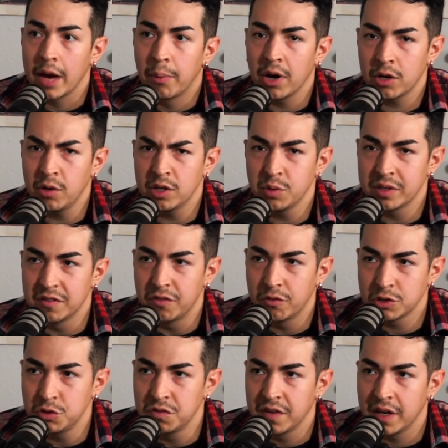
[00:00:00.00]
Parkcrest ran a four
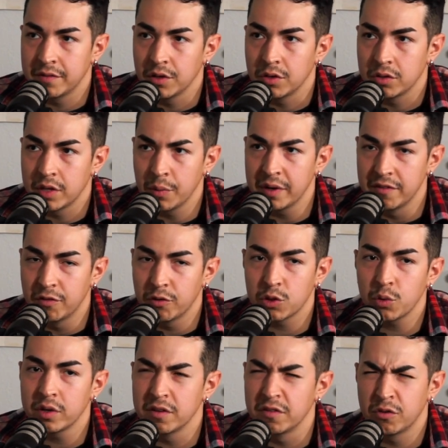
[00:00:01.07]
two five though. They ran a four
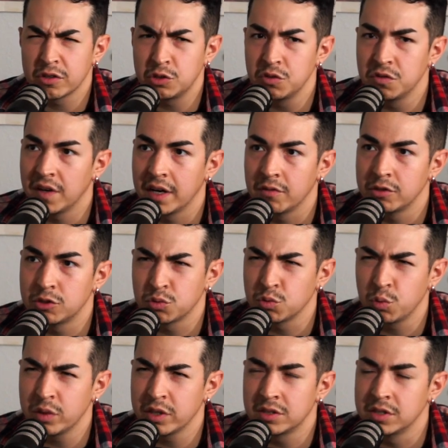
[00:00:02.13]
three and a four two five, which was
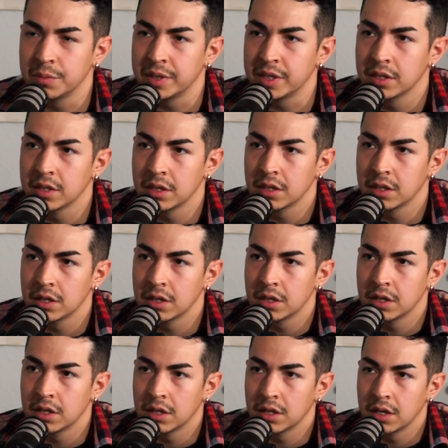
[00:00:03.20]
weird to me. I don't
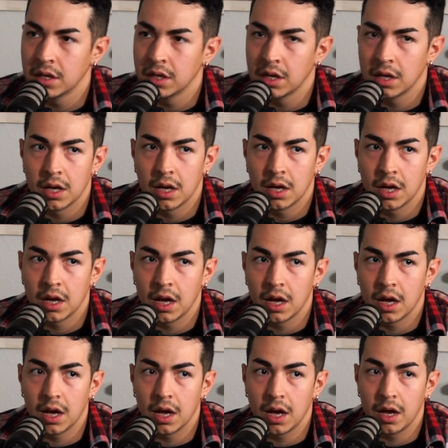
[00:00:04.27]
remember. It's a little advanced for high
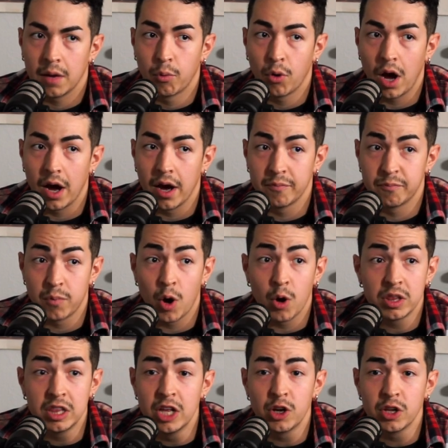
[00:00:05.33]
school, bro. I, bro,
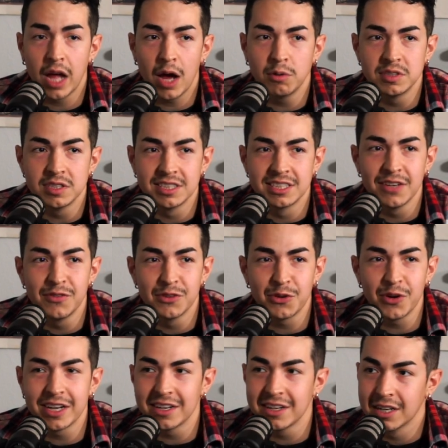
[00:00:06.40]
literally, I was in seventh
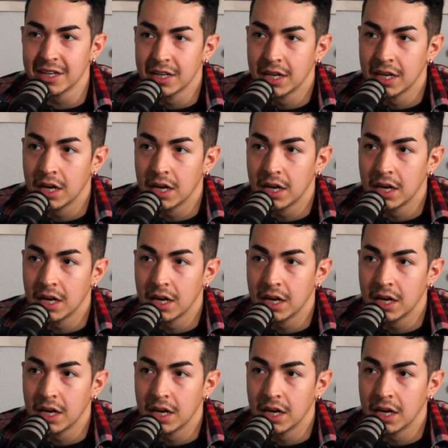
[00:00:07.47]
grade. Team?